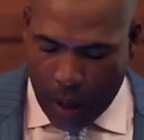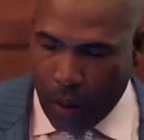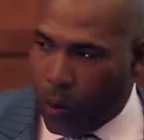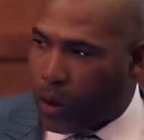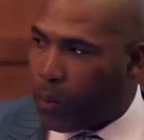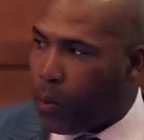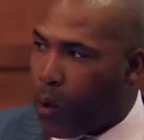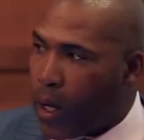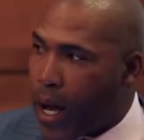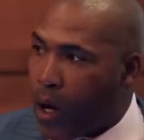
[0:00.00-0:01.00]
and they wanted to
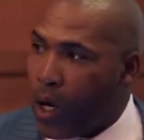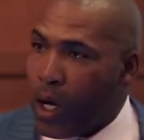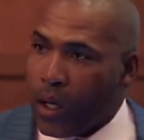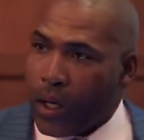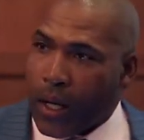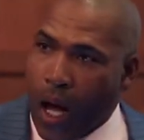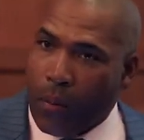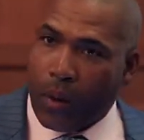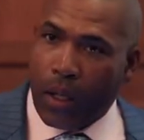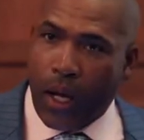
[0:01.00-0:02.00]
point out your
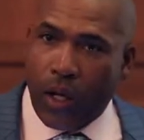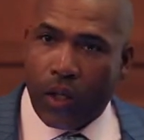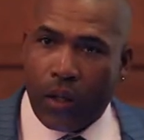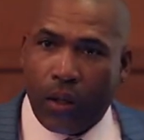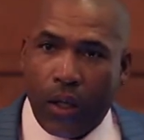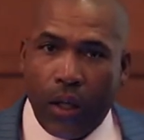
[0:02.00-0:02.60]
condemnation.